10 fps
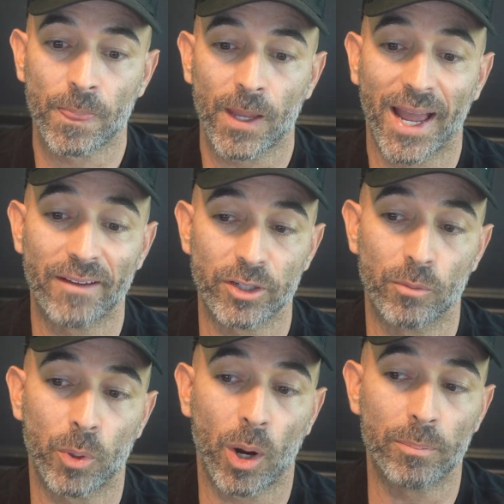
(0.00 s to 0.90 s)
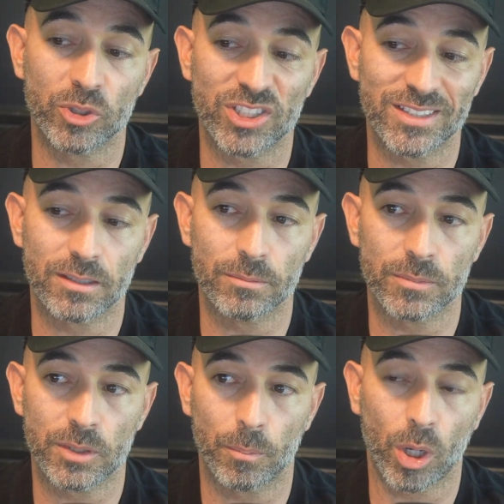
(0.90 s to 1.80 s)
having the proper
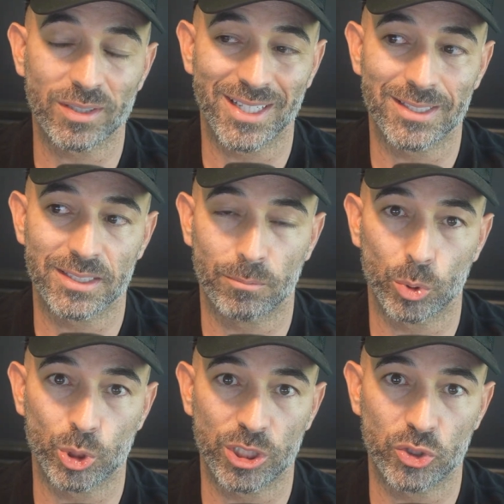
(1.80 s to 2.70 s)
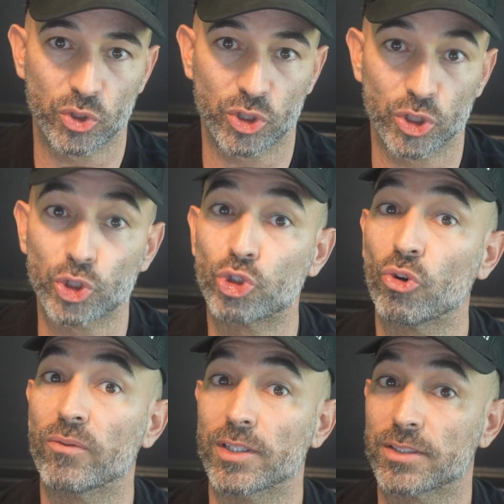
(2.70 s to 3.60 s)
systems, processes, and procedures to
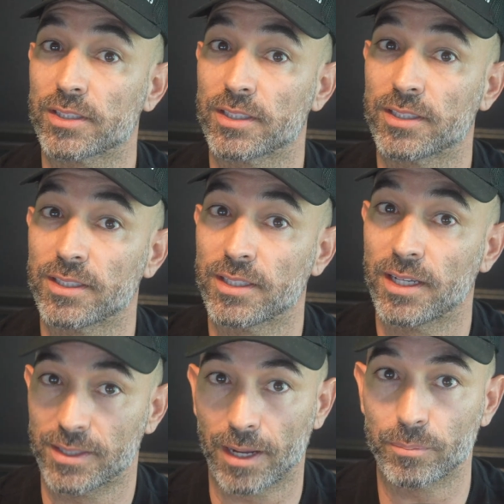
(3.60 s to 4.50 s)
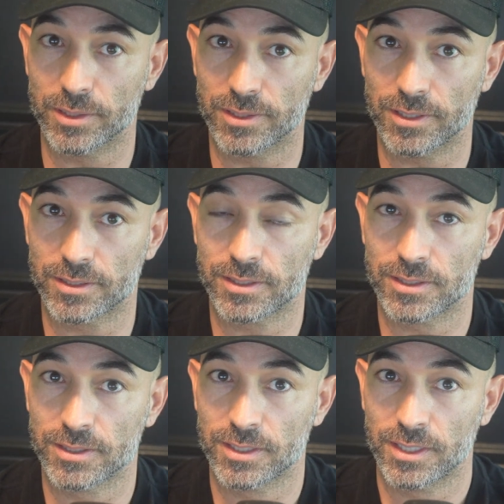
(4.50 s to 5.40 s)
service that business.
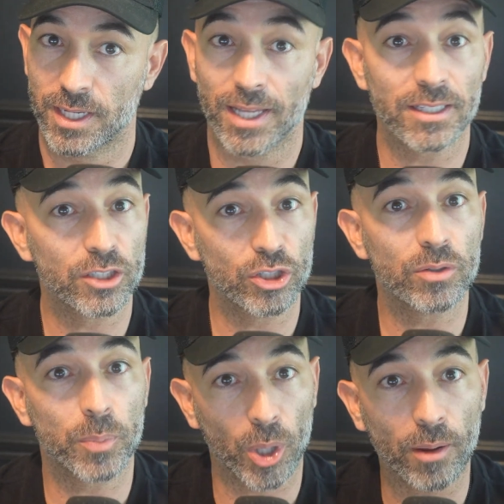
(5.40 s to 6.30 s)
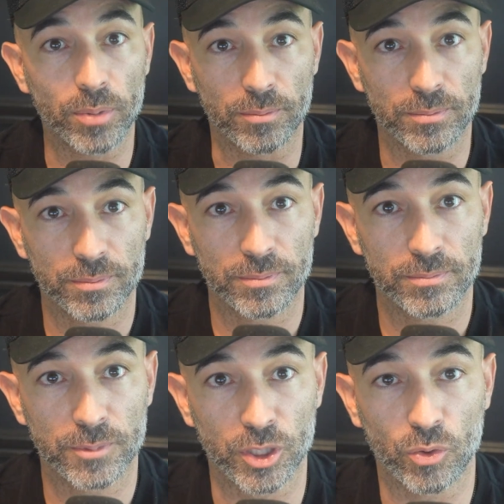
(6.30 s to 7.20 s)
And that's a good problem.
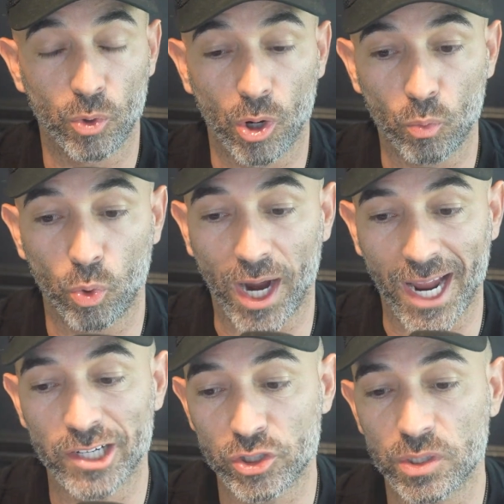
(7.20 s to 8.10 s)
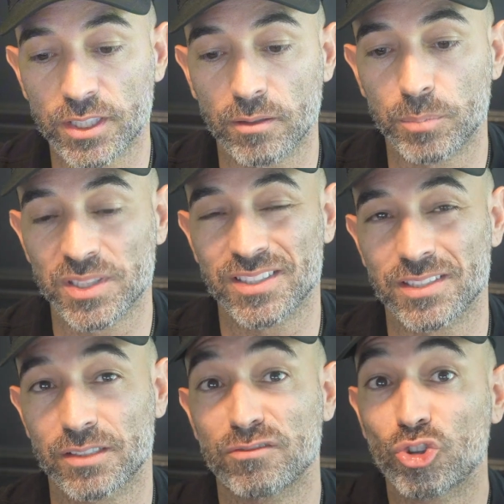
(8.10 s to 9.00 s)
We're actually in the
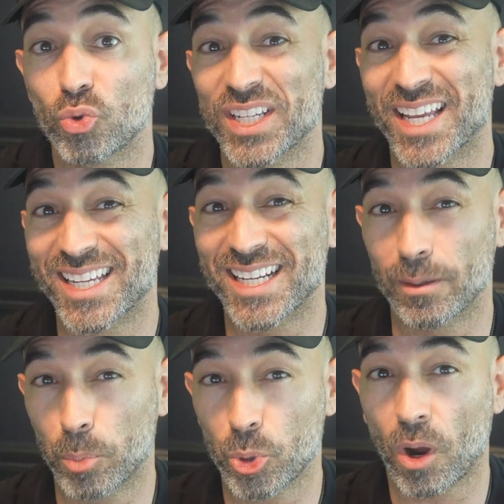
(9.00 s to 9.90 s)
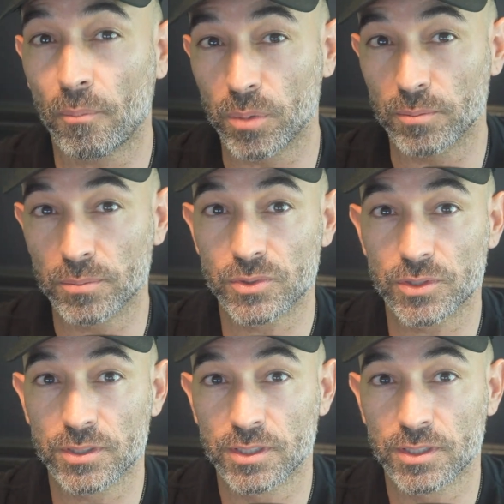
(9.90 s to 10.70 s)
business of creating problems.